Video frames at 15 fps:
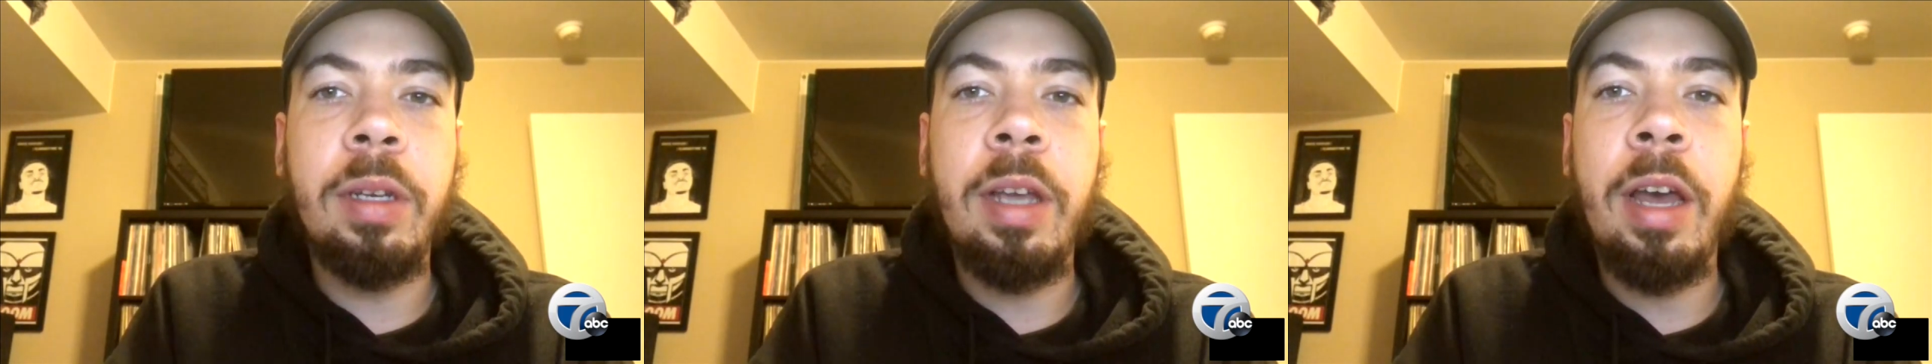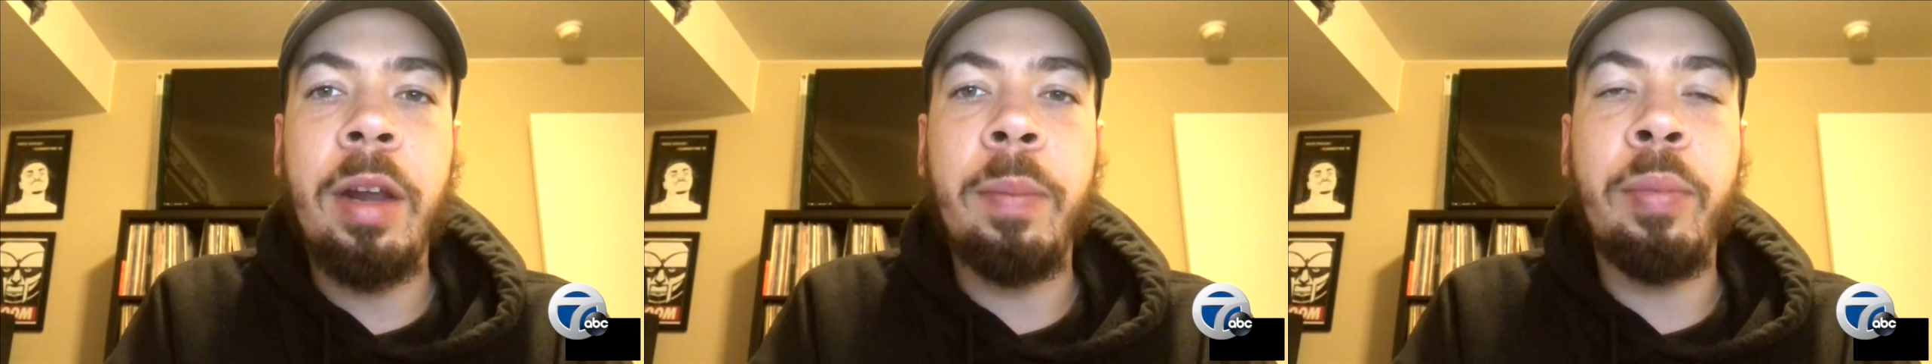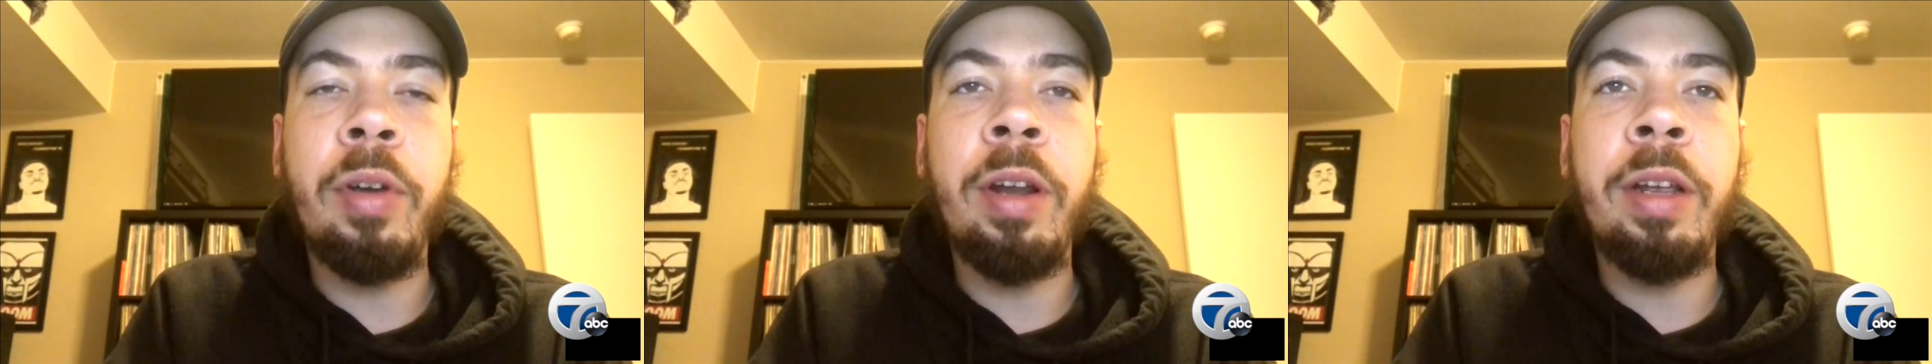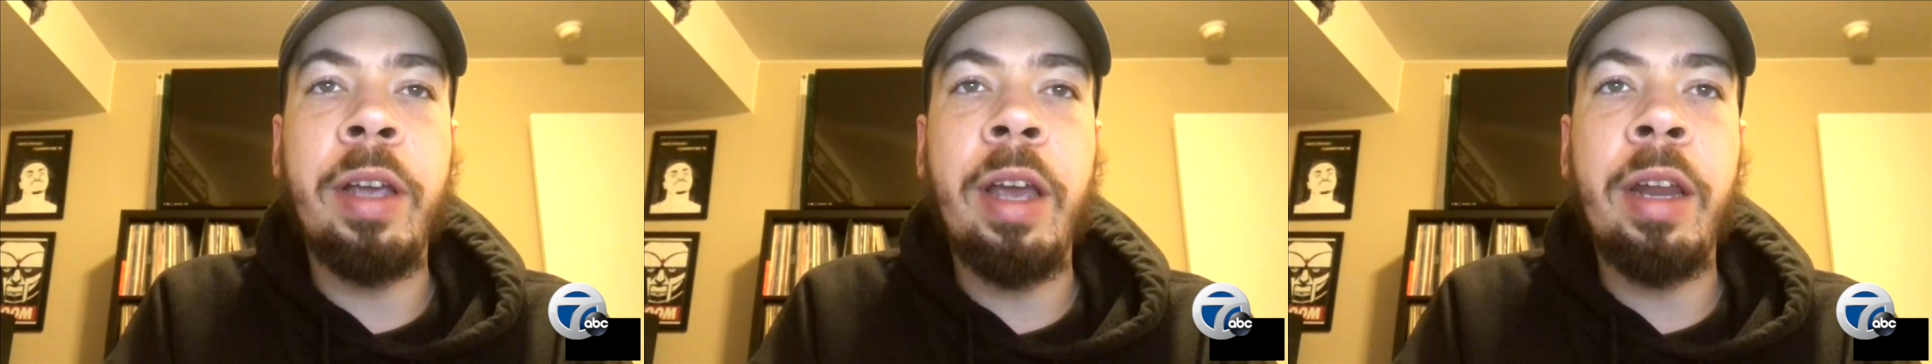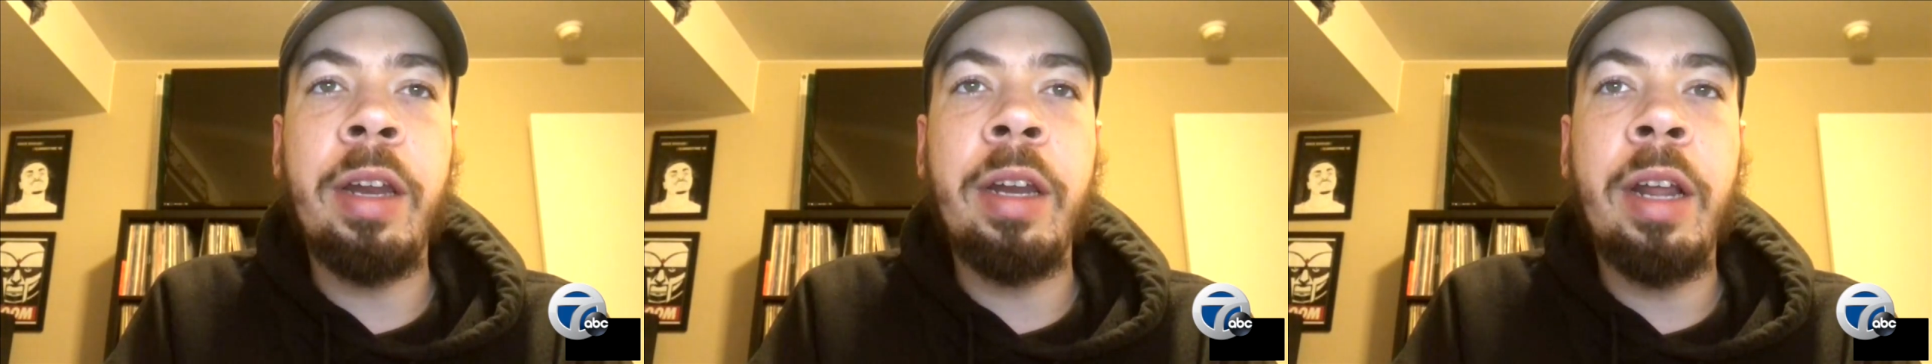kind of
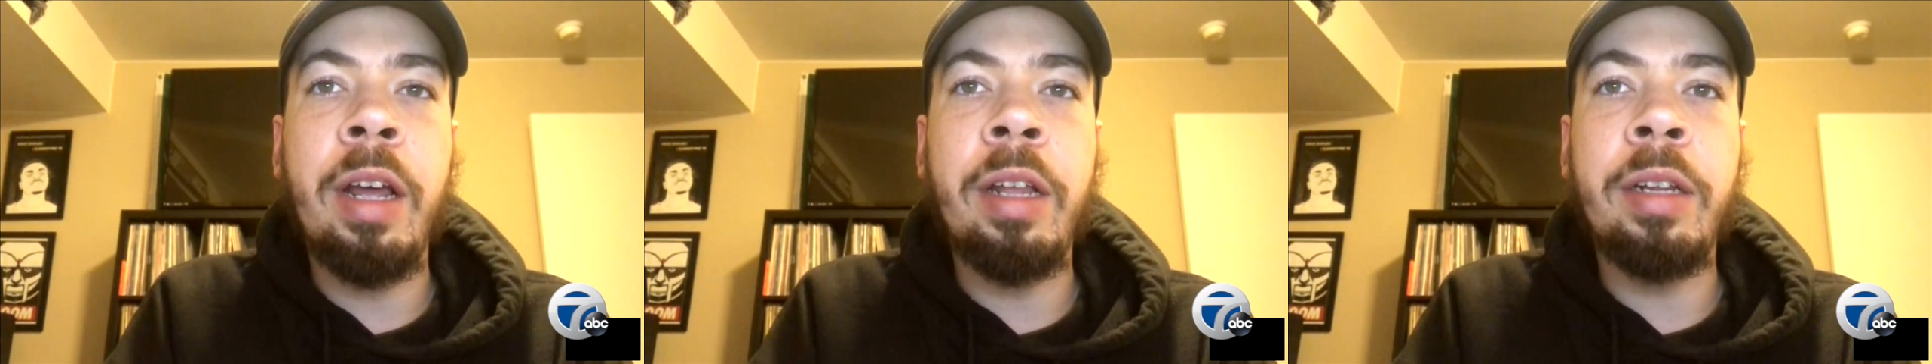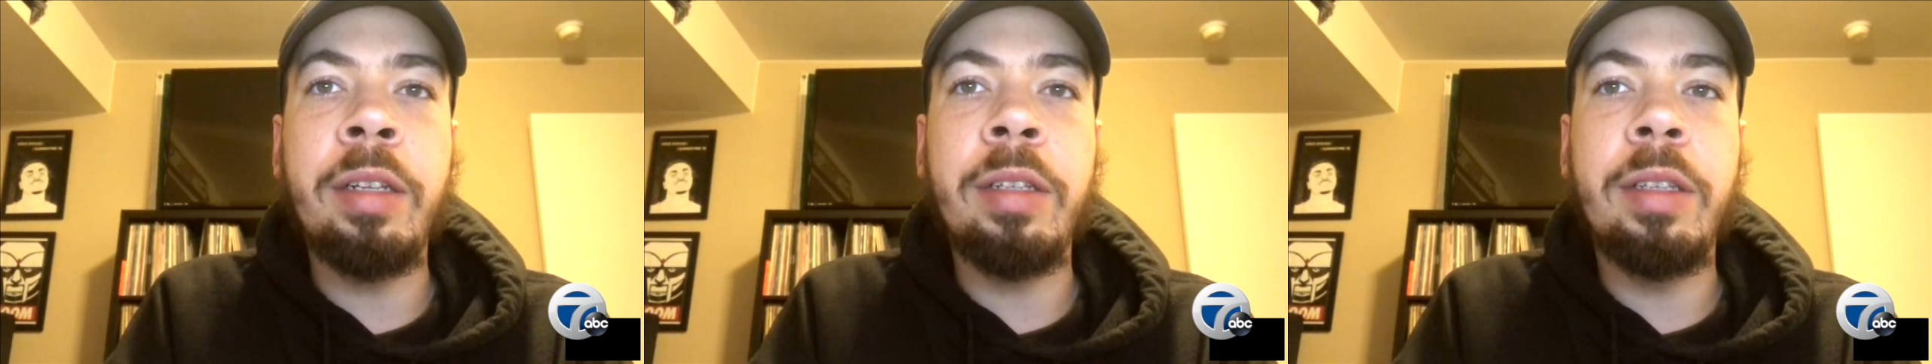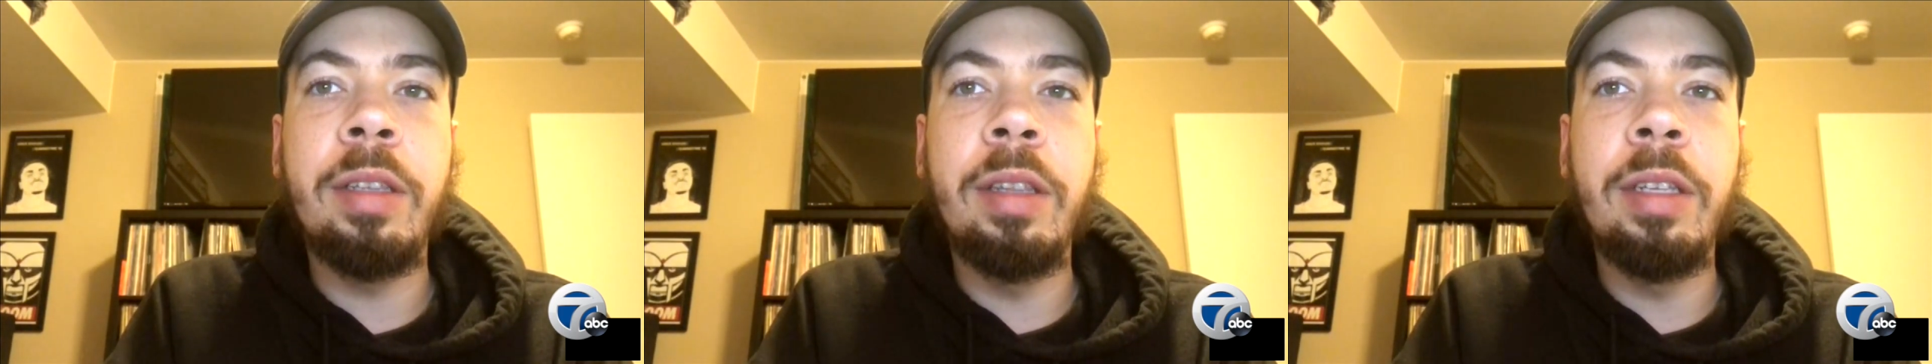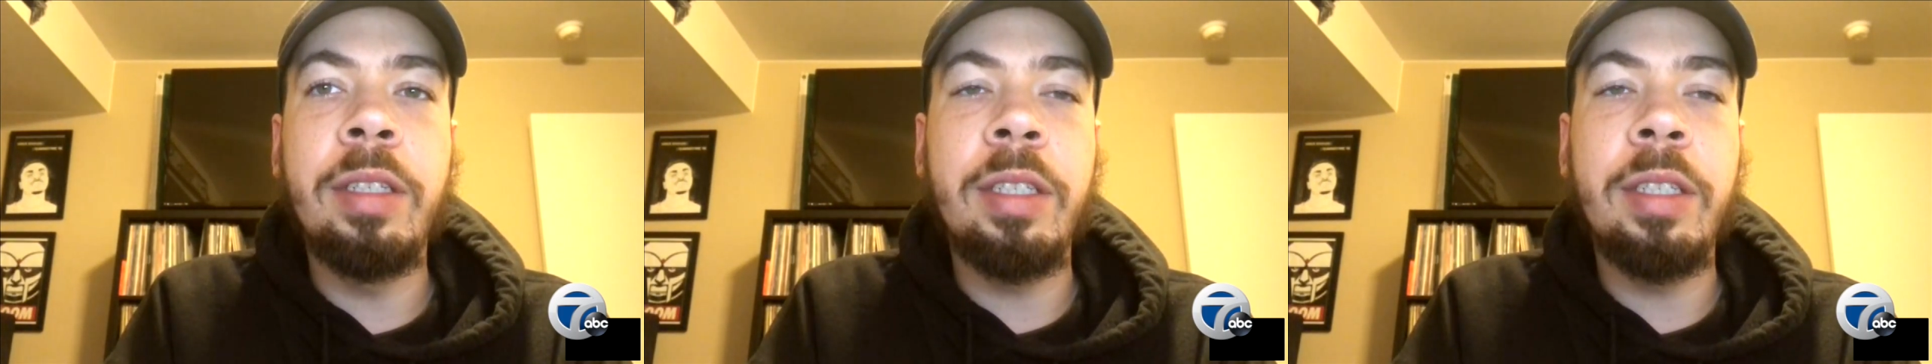predicated on the